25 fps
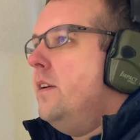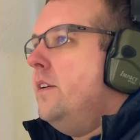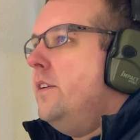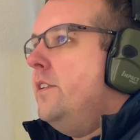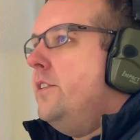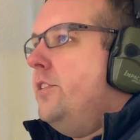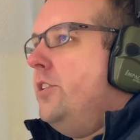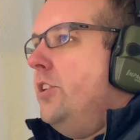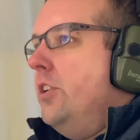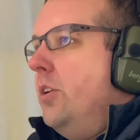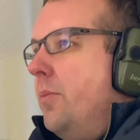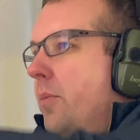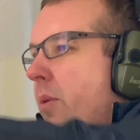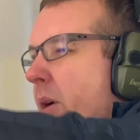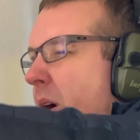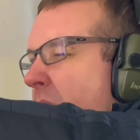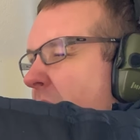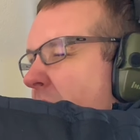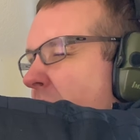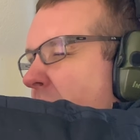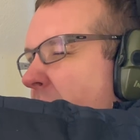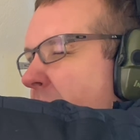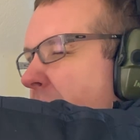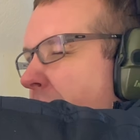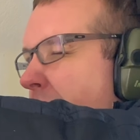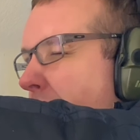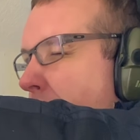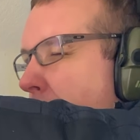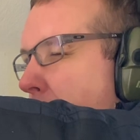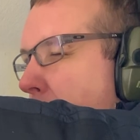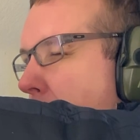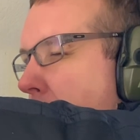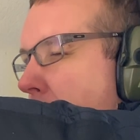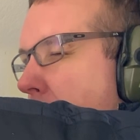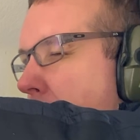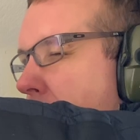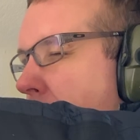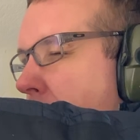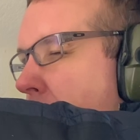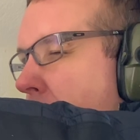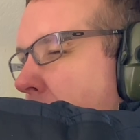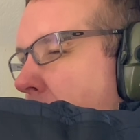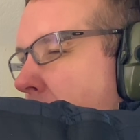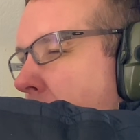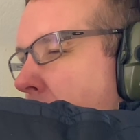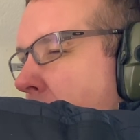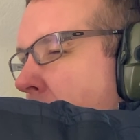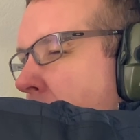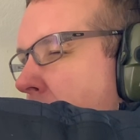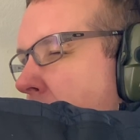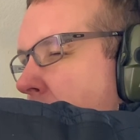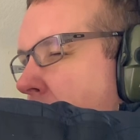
Shoot him right in that B zone.